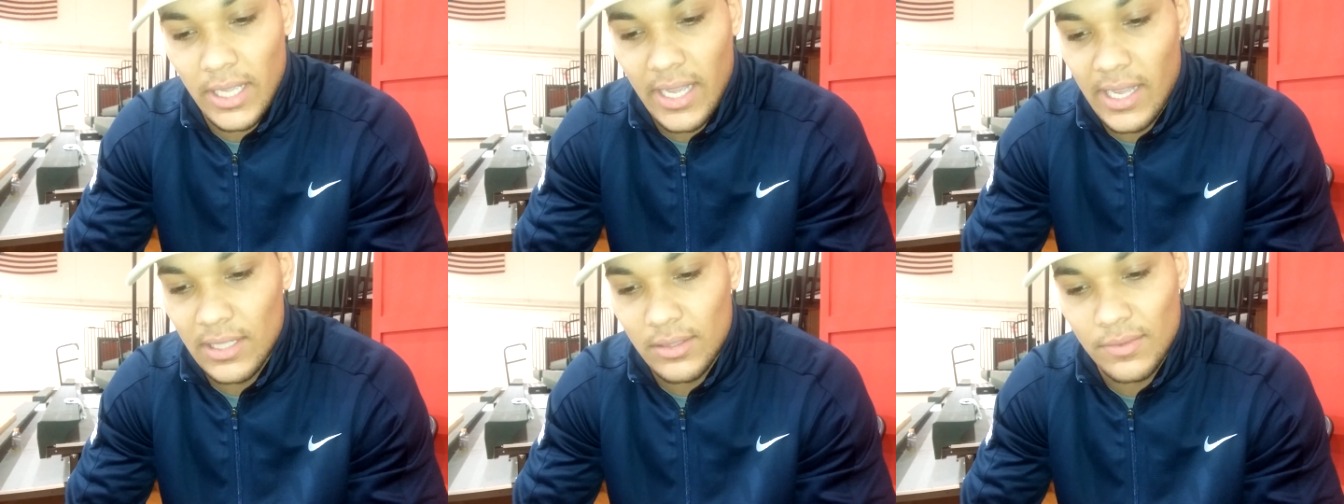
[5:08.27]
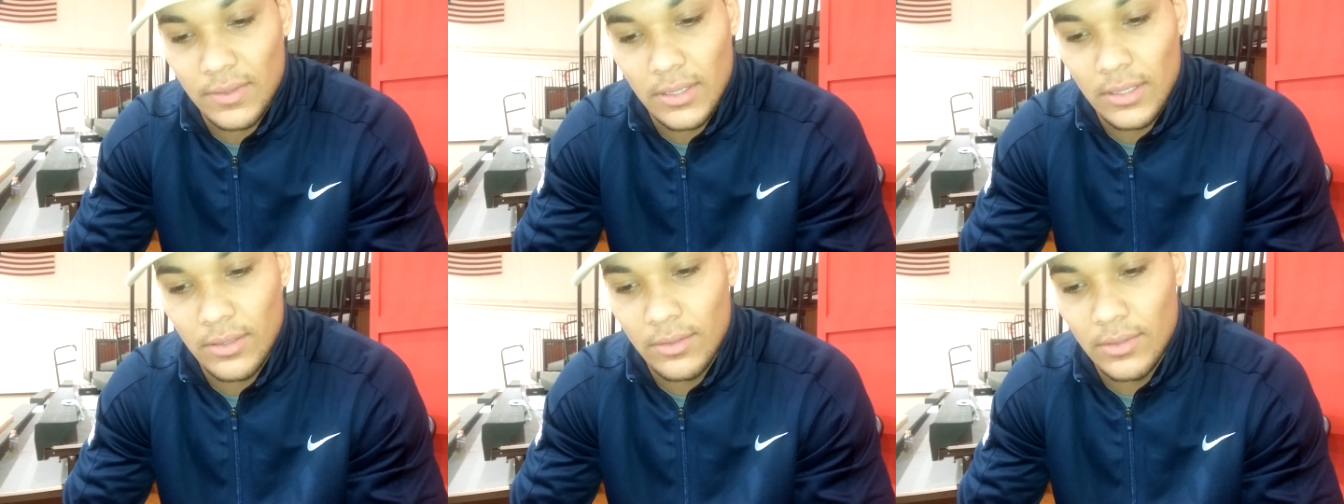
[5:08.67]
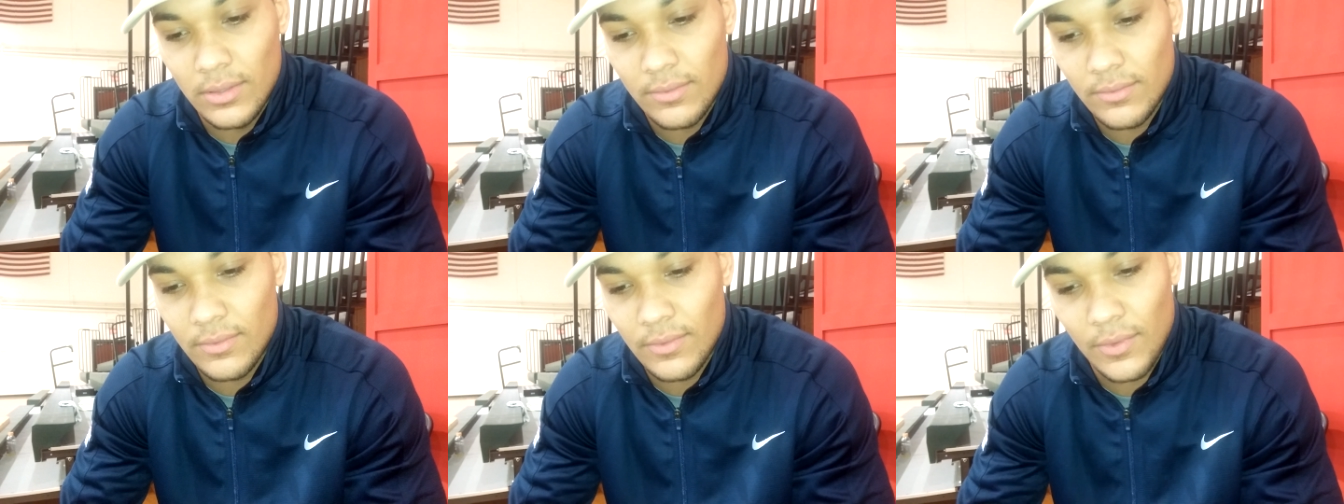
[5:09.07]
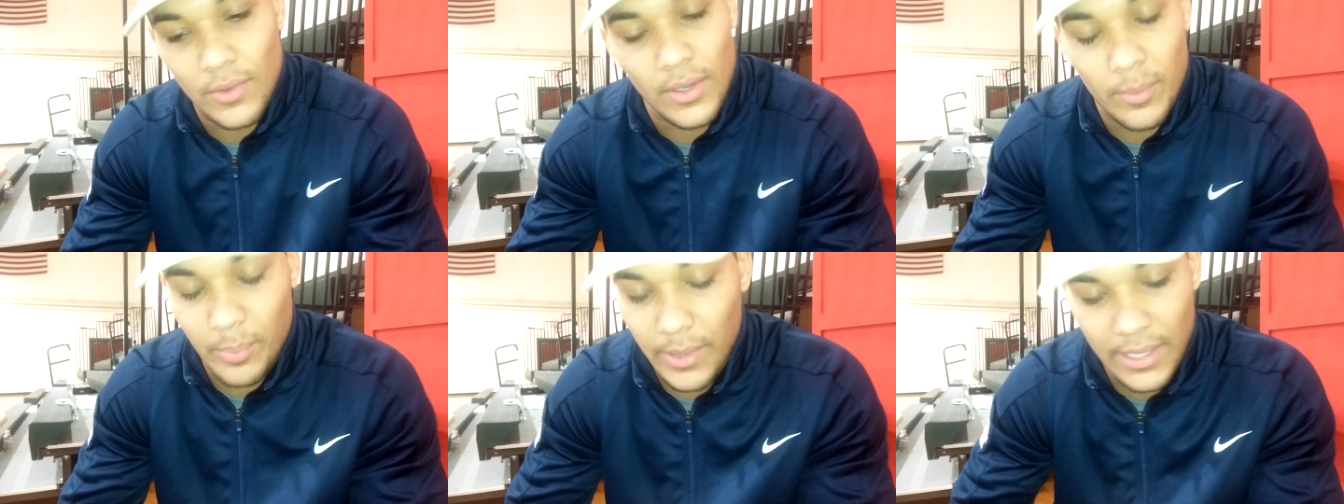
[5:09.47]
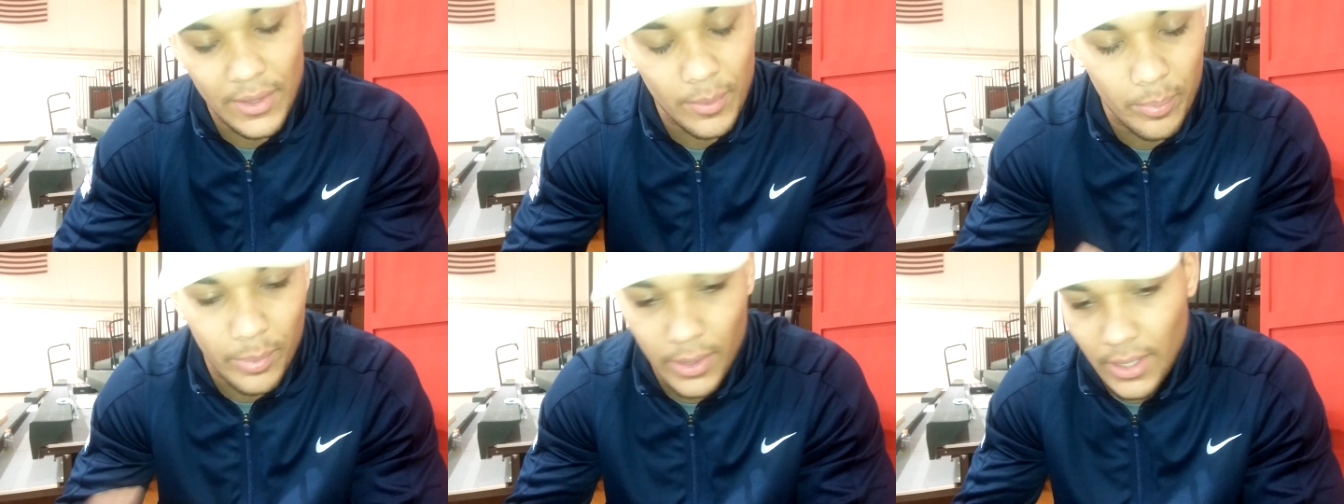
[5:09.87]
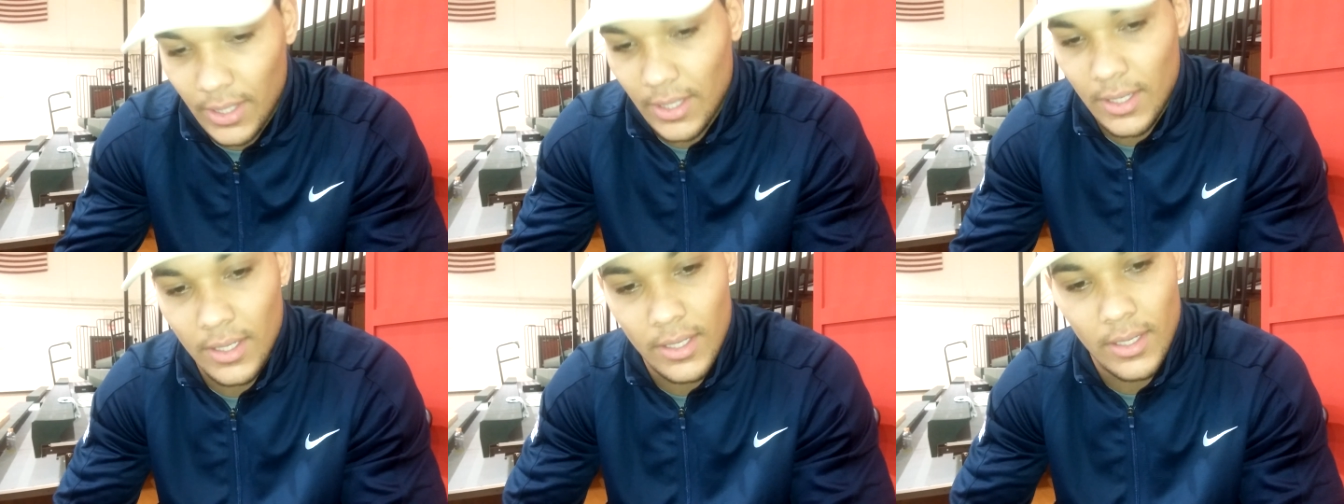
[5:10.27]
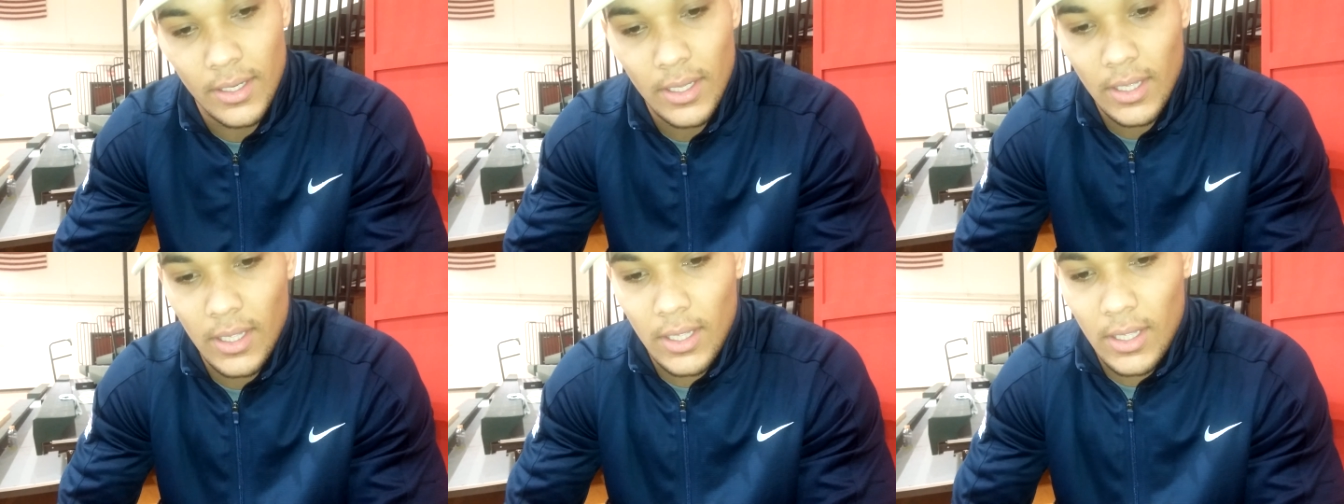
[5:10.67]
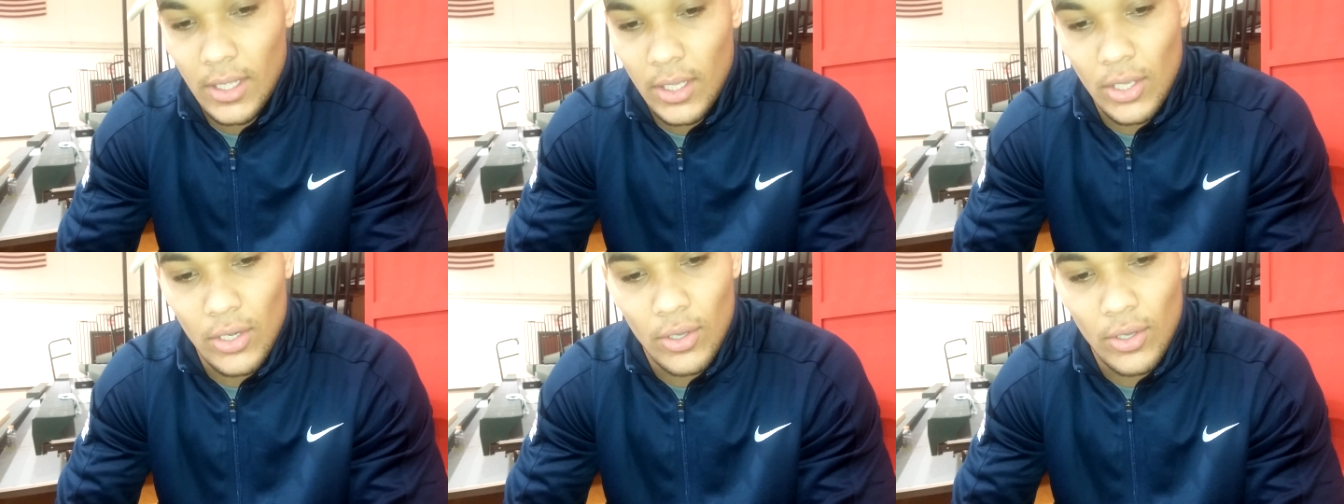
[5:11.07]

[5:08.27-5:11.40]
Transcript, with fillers: take Heinz Field with Panther Pit and mm-hmm.